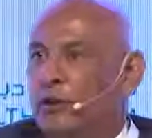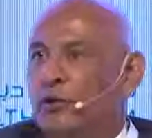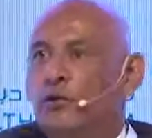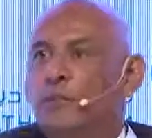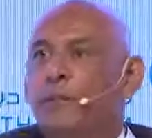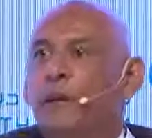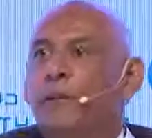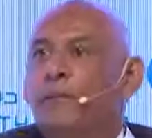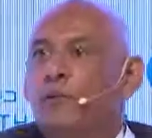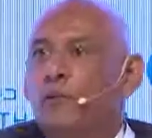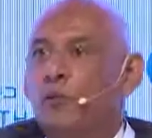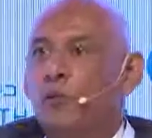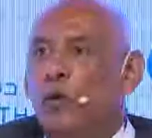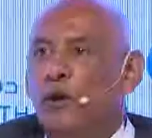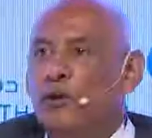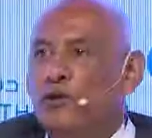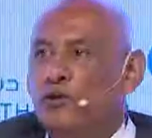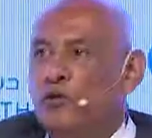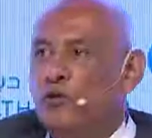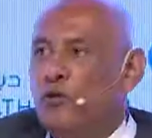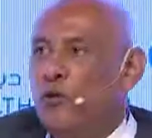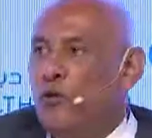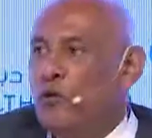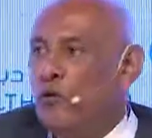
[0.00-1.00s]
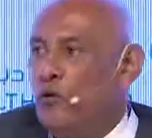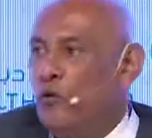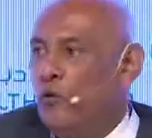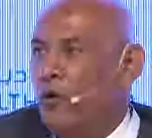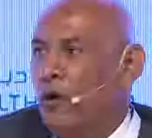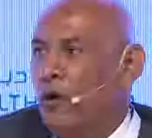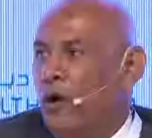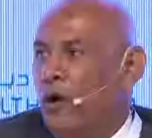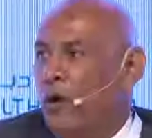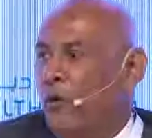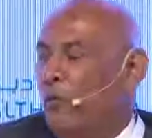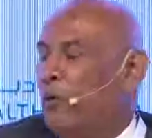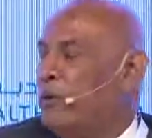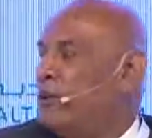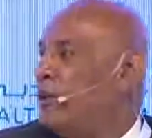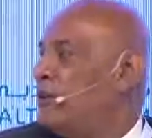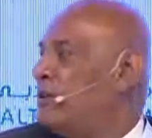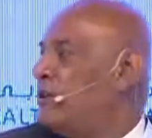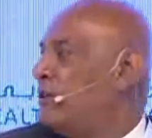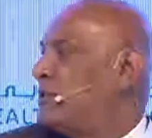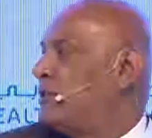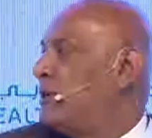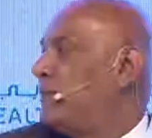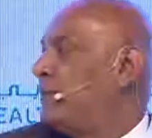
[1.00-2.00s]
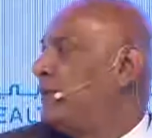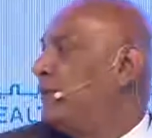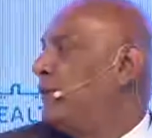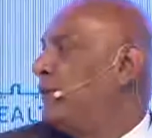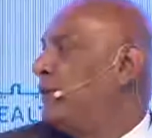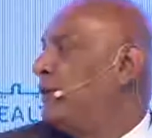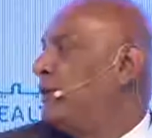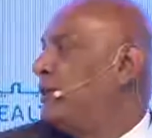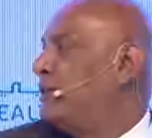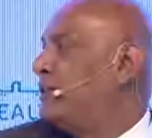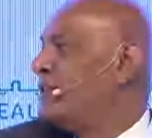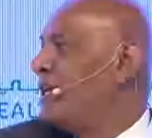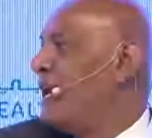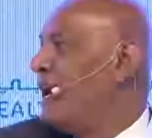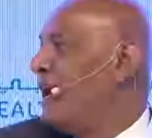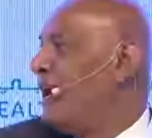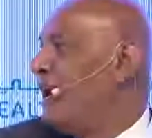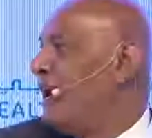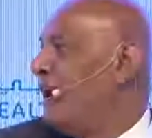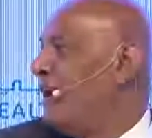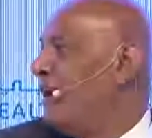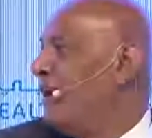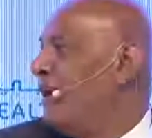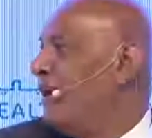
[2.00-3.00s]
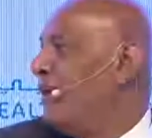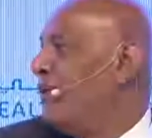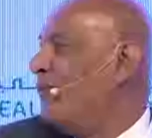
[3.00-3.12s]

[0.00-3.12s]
Do people want to know what their susceptibilities are